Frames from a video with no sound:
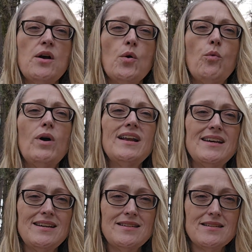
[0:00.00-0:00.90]
what
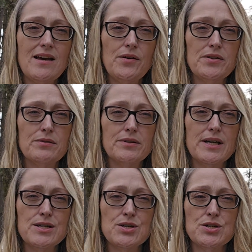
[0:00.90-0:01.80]
is a healthy
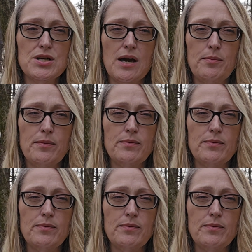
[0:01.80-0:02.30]
relationship.